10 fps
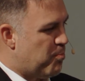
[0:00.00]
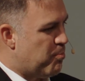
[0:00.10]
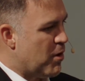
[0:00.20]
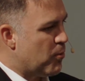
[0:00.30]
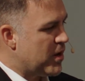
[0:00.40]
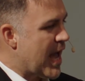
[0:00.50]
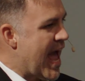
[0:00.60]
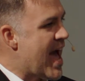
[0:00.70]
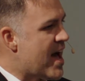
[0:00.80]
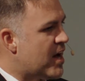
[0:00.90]
we
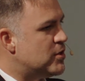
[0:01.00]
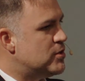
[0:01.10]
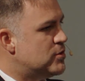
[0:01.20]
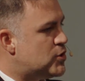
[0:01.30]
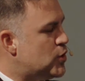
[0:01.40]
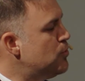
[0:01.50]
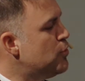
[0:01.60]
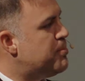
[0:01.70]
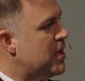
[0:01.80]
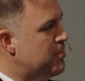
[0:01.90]
add 2
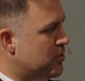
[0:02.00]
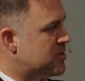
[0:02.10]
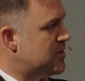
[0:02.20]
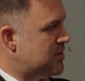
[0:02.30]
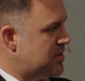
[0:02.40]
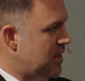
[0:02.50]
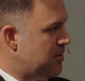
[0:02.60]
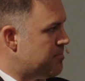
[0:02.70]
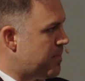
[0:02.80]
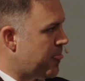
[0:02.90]
new people to the
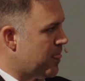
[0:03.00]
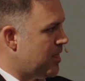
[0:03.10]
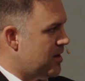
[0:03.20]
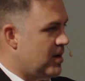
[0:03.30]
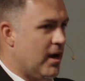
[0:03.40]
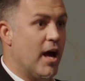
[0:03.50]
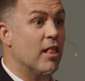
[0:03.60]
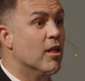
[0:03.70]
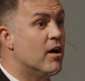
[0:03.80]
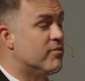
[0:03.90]
team. And I
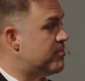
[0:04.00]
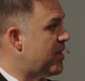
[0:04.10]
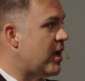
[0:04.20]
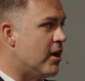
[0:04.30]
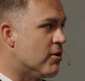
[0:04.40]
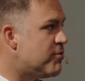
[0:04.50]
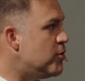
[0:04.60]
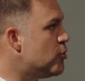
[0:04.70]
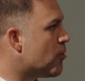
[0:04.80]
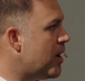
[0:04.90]
love them. They interview
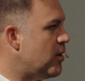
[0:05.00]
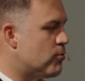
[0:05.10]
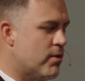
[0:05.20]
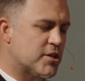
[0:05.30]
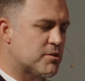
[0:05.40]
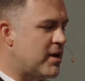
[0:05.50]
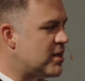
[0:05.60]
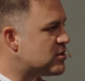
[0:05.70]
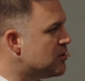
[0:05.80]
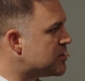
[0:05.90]
great.
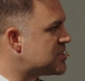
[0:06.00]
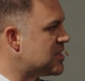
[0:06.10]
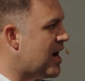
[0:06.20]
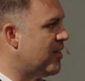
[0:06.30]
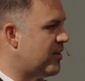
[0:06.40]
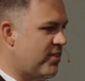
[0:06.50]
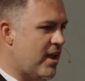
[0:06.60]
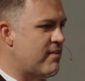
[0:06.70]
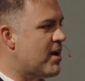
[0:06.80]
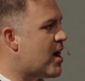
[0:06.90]
Resumes look solid.
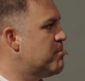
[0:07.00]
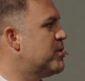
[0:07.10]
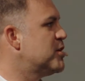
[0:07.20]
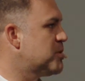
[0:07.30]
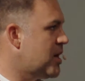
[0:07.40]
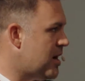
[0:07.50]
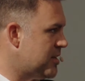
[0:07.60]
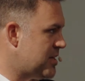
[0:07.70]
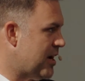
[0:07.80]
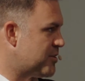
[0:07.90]
They've got a bunch of
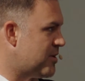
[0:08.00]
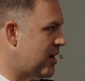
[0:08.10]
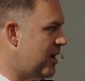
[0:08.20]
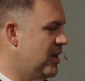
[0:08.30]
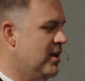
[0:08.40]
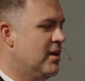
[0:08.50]
contacts, right?